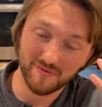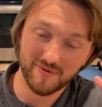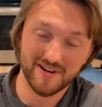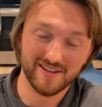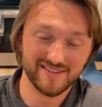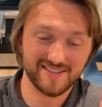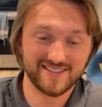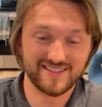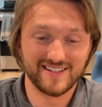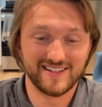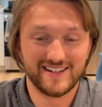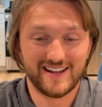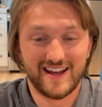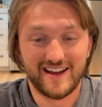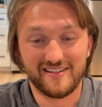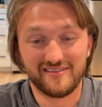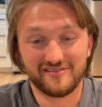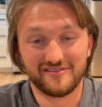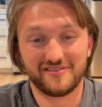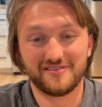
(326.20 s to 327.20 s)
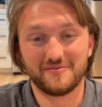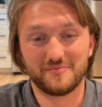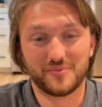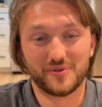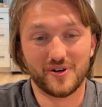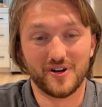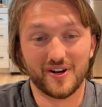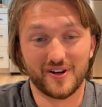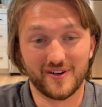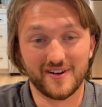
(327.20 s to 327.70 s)
months and have
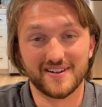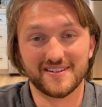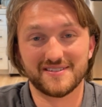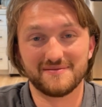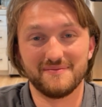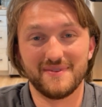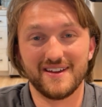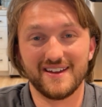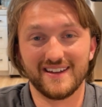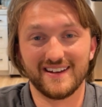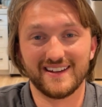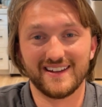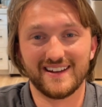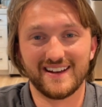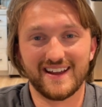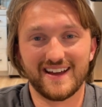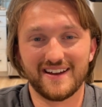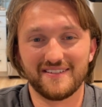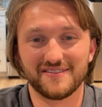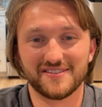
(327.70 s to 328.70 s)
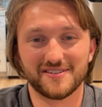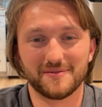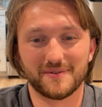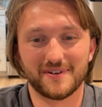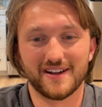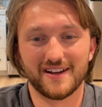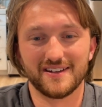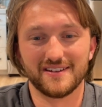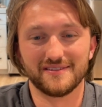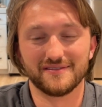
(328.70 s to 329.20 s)
progress made and have some
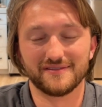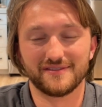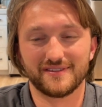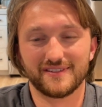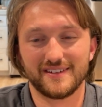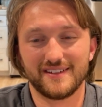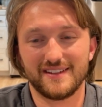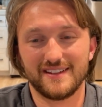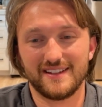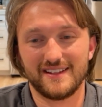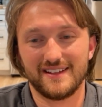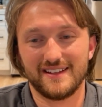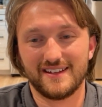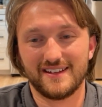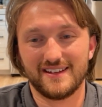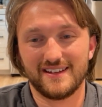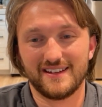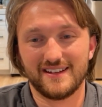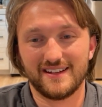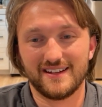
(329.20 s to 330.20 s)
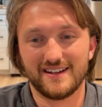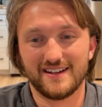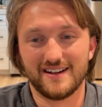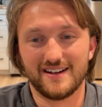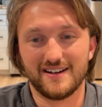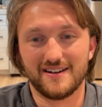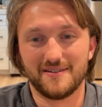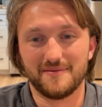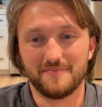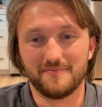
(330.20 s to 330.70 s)
kind of
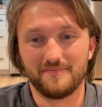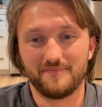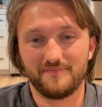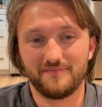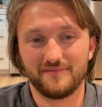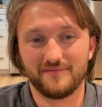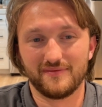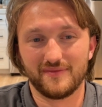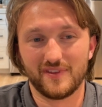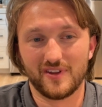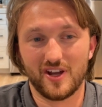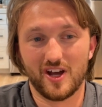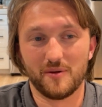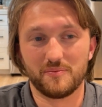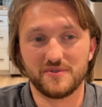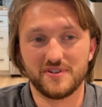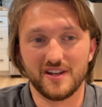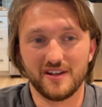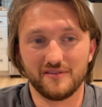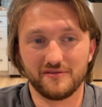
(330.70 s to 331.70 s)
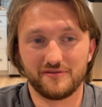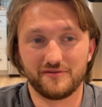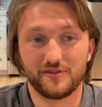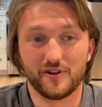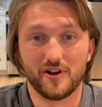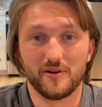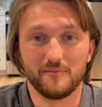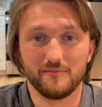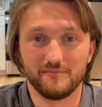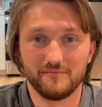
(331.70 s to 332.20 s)
um, update
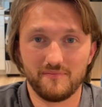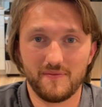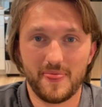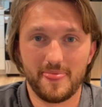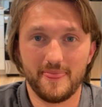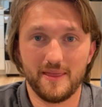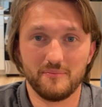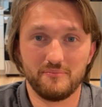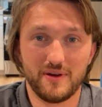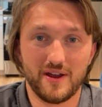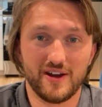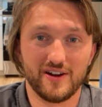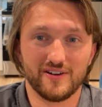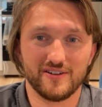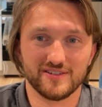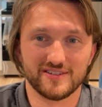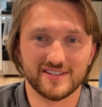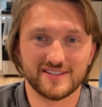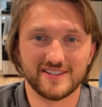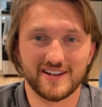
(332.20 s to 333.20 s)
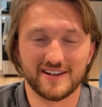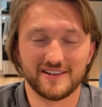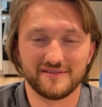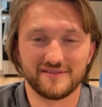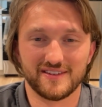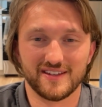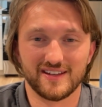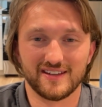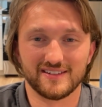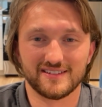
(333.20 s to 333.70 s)
from the pairs side of
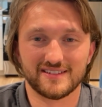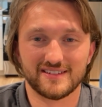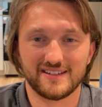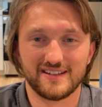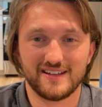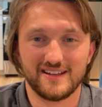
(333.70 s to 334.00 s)
things.